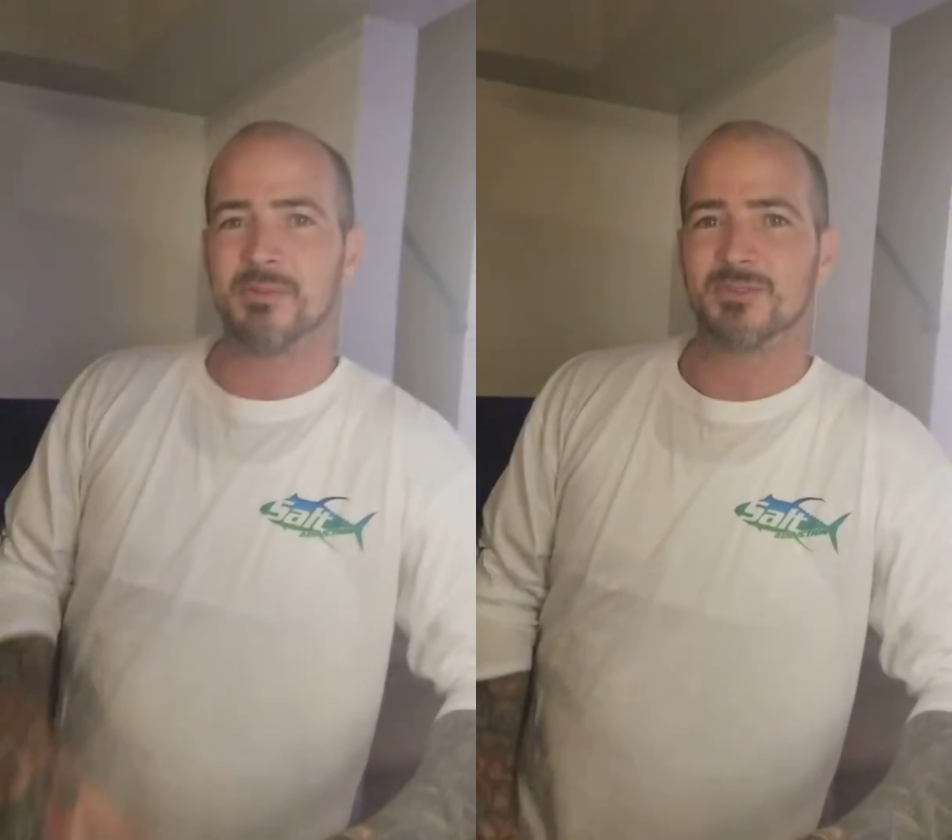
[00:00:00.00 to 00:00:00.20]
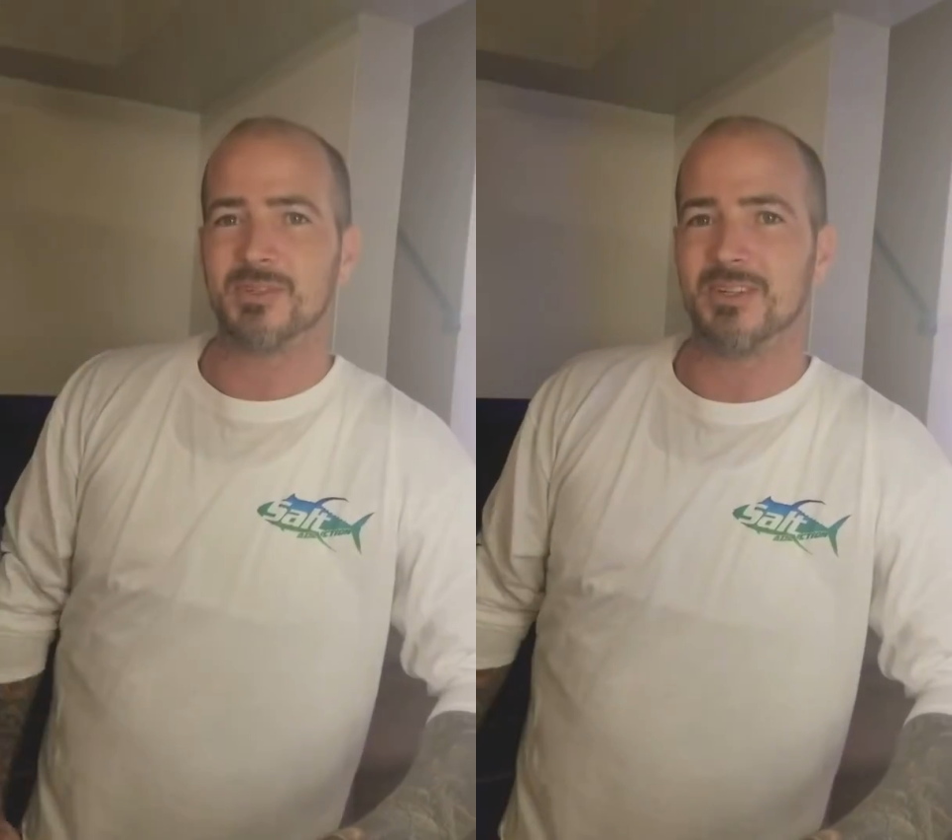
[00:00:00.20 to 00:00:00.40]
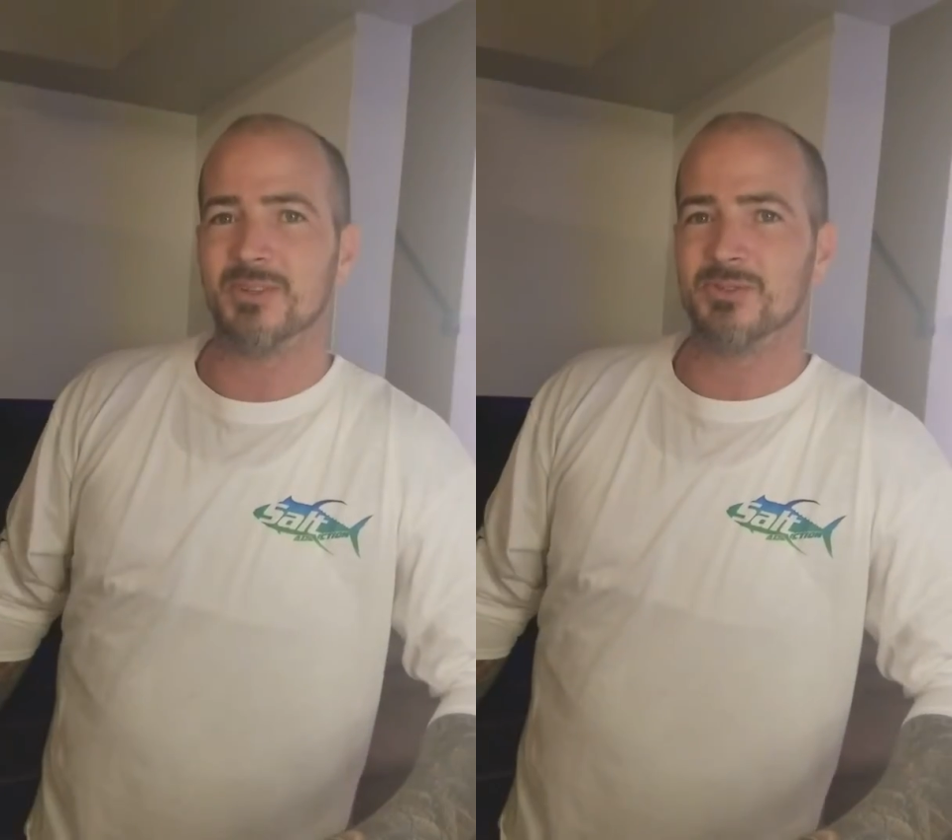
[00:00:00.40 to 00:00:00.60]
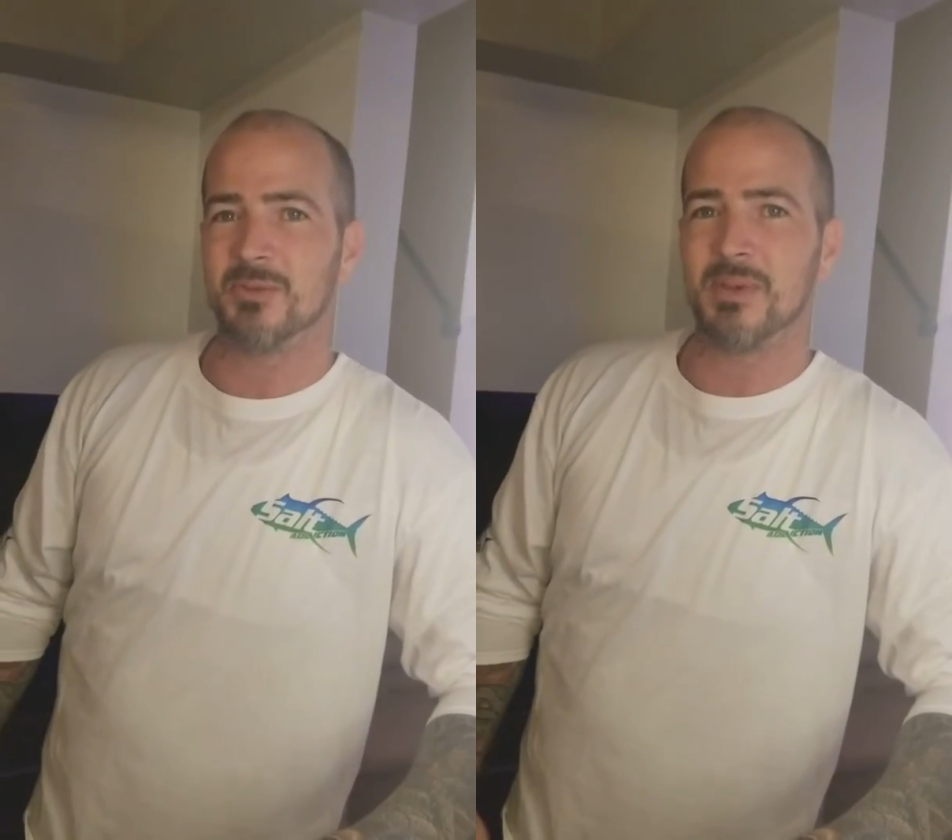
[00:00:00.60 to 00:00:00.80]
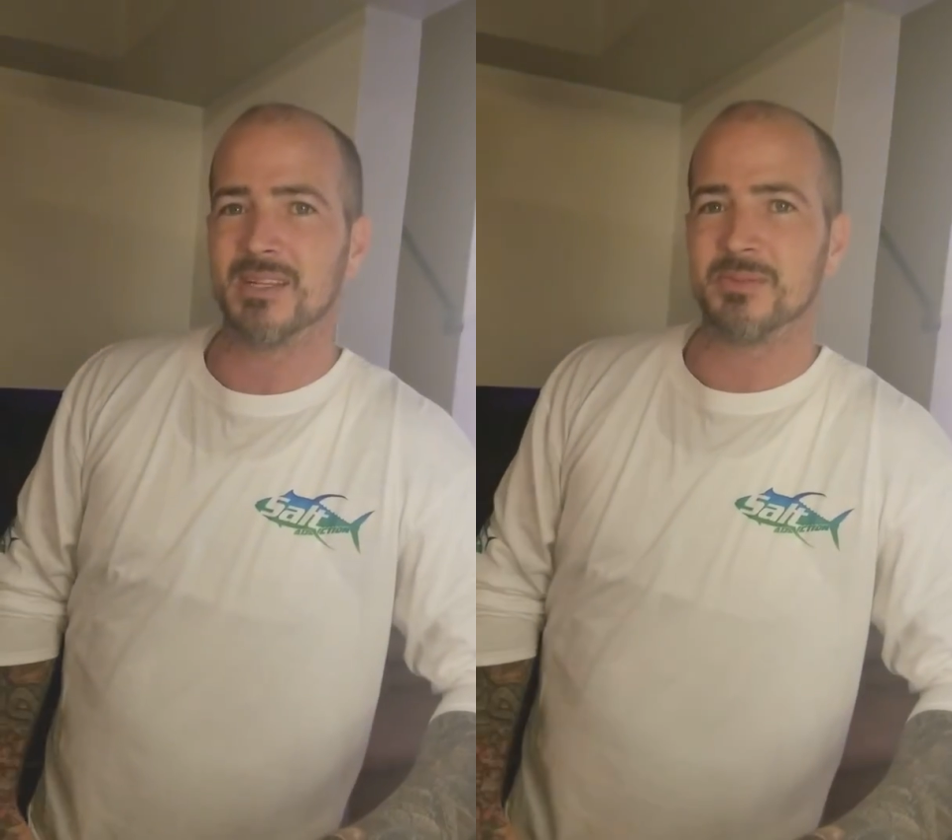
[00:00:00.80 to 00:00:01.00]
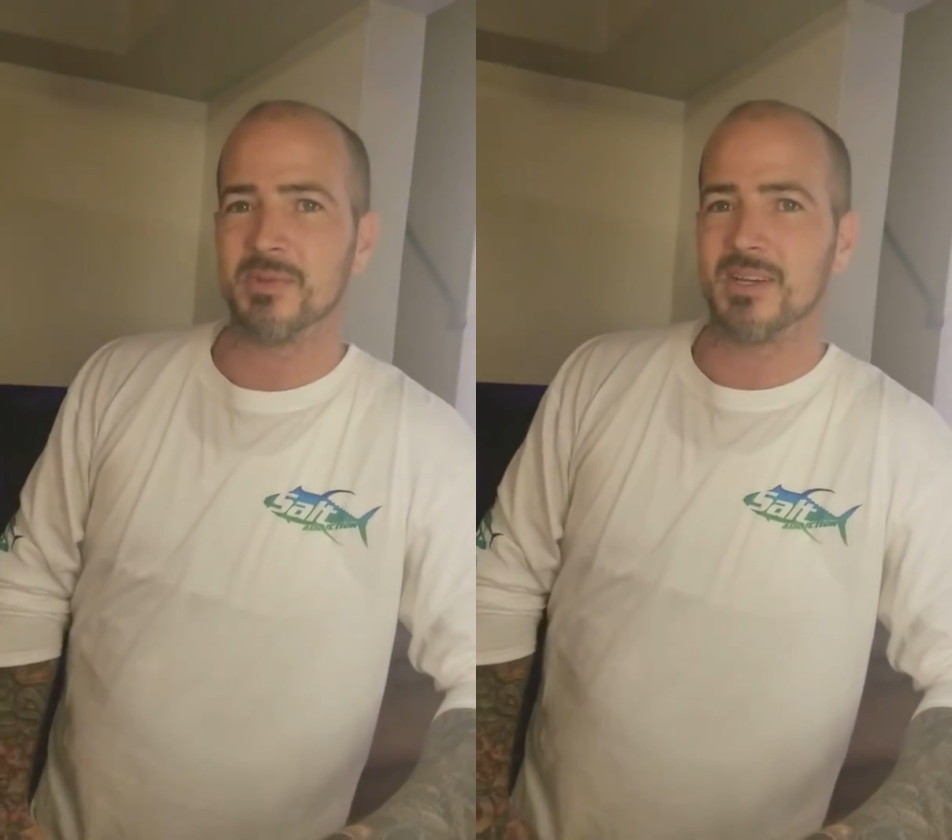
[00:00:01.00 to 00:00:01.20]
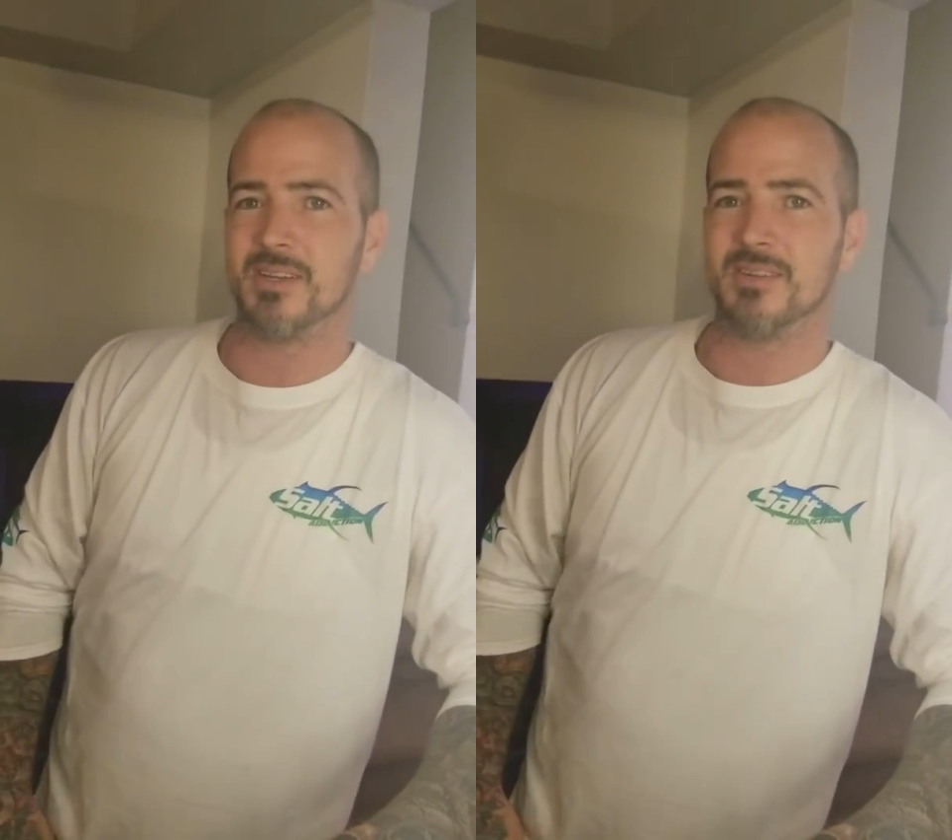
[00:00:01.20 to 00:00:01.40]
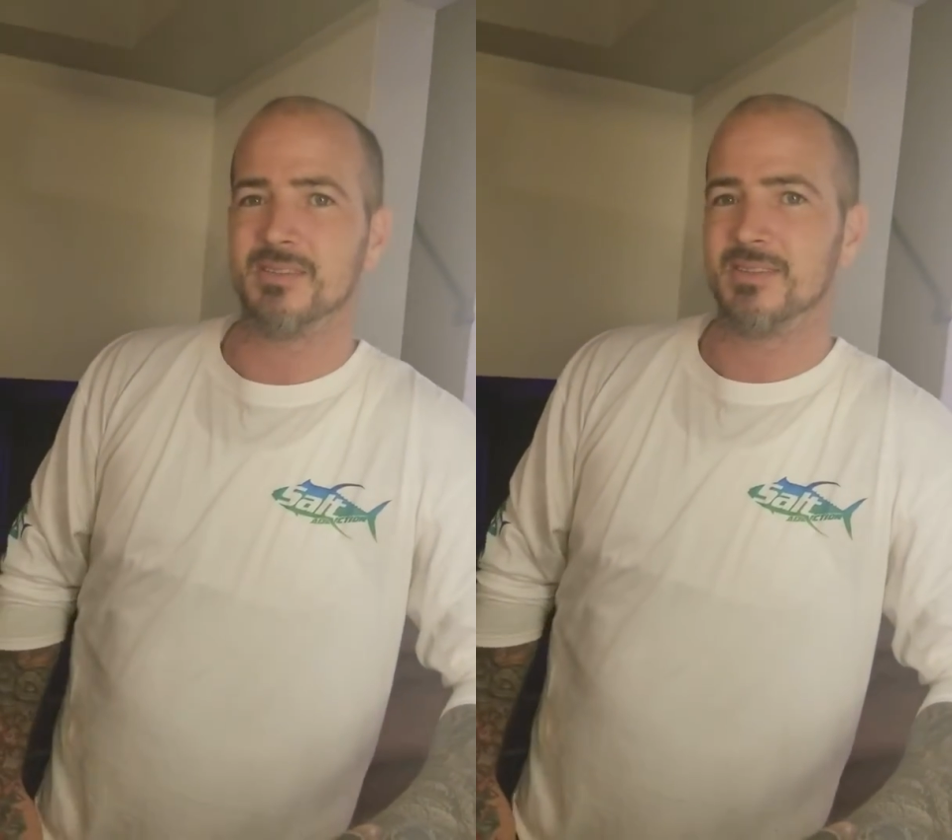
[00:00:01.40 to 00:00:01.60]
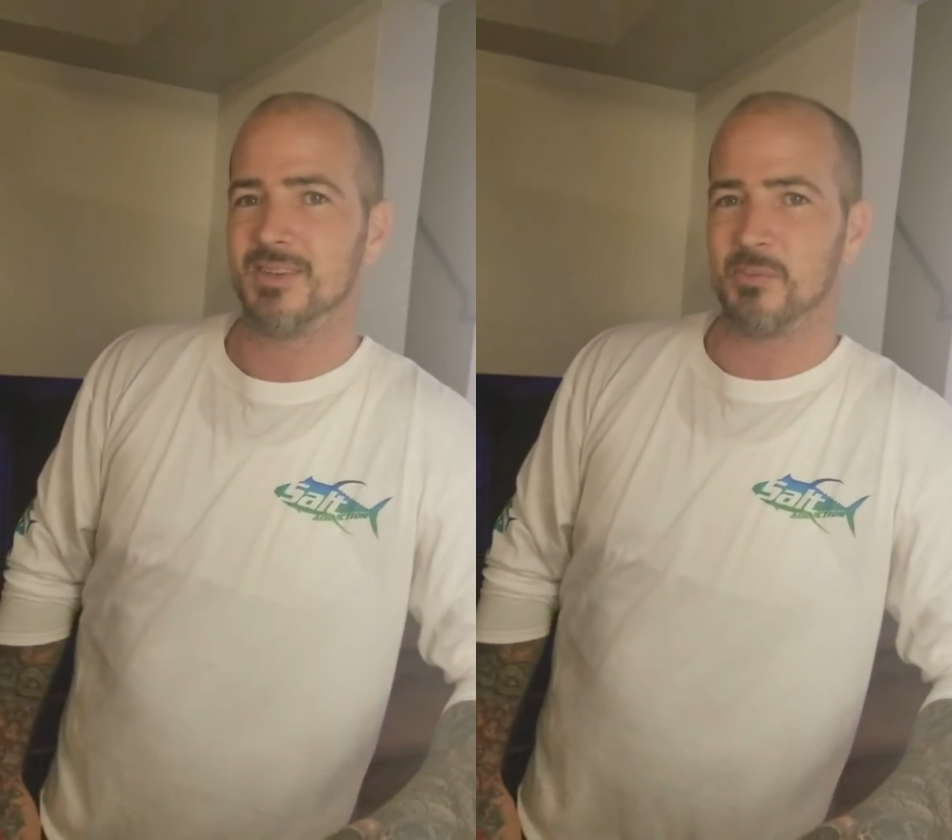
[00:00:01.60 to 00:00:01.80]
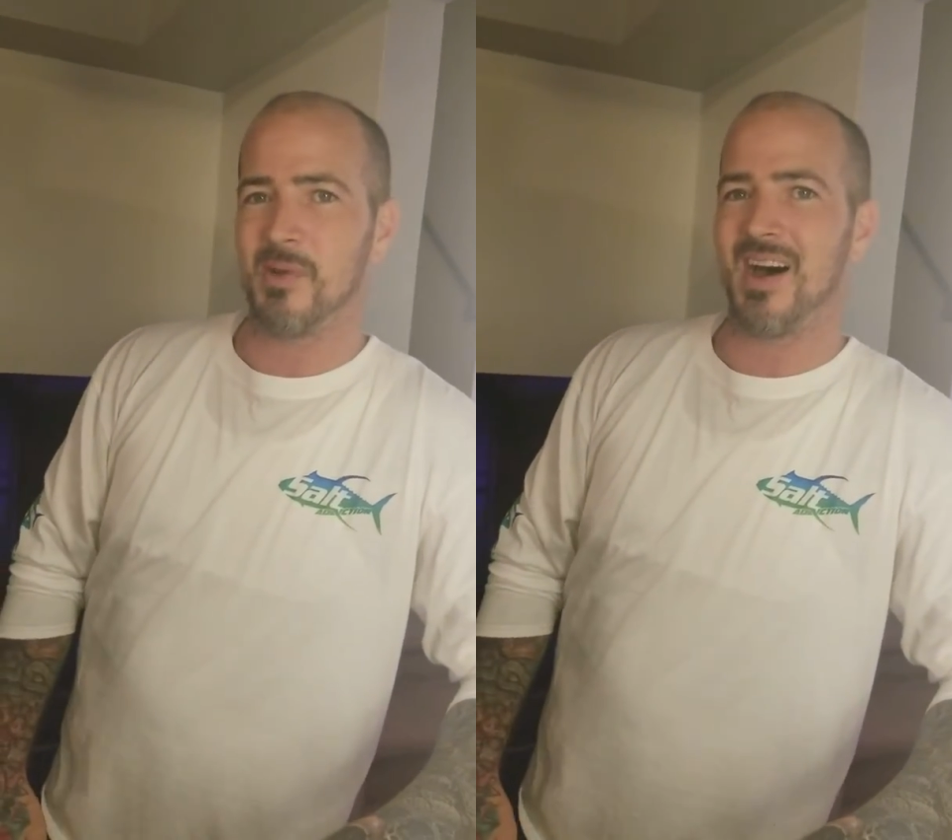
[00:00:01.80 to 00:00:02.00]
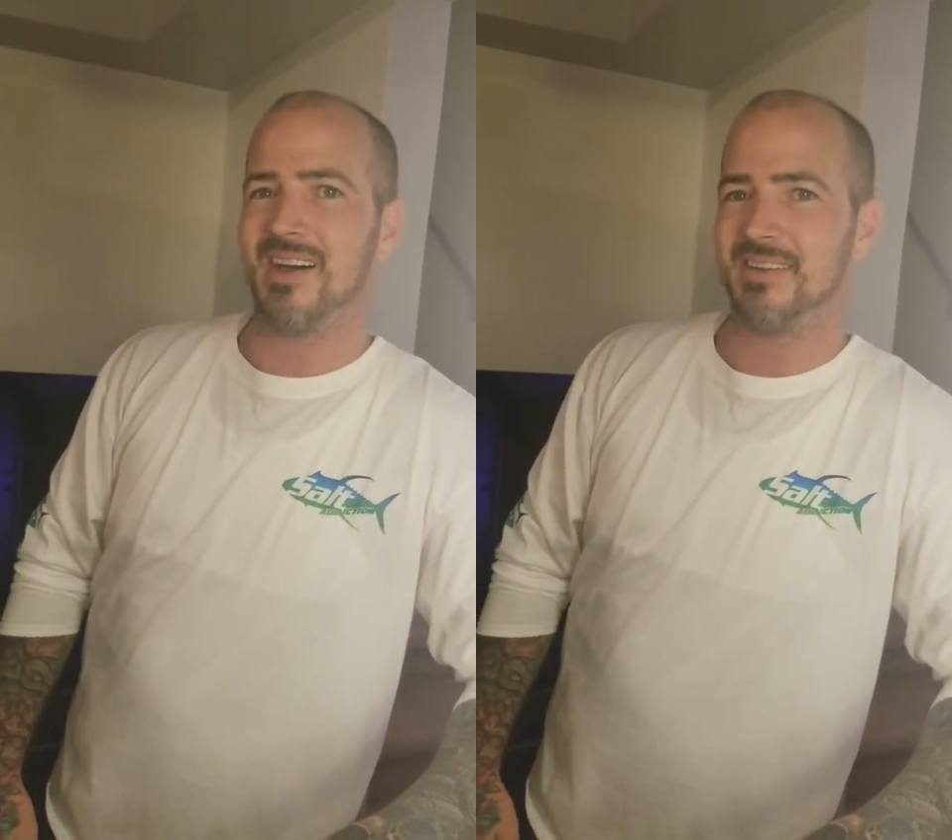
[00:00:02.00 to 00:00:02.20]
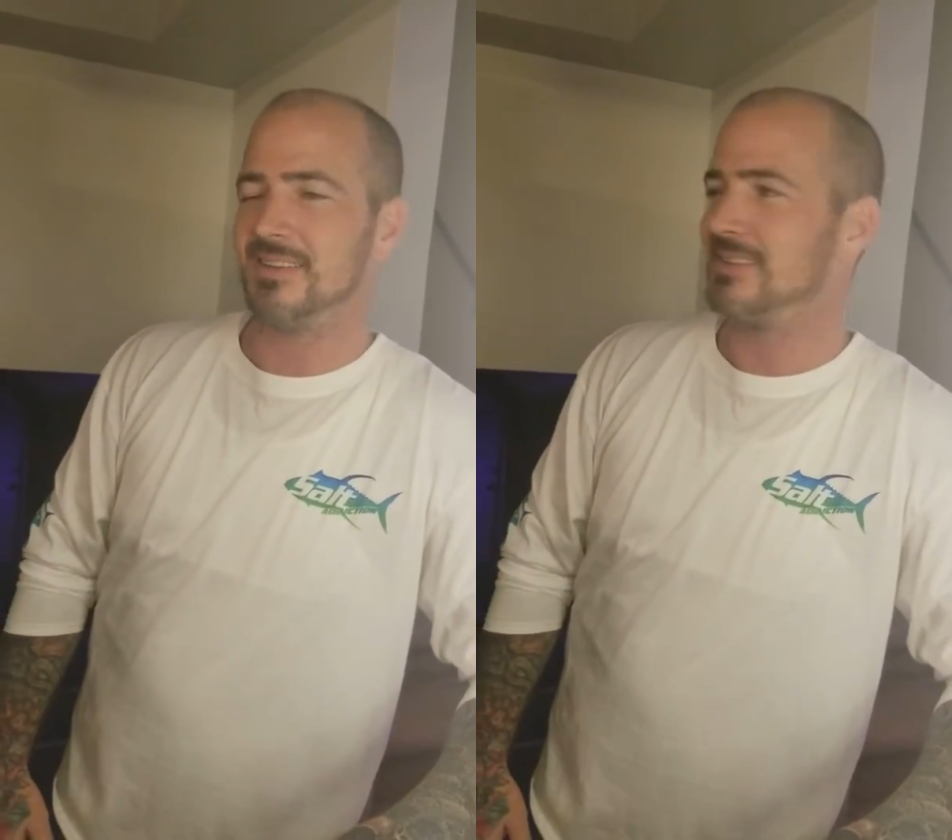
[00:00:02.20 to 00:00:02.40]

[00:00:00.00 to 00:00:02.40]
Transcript: when you lose a bet to me and you're mine.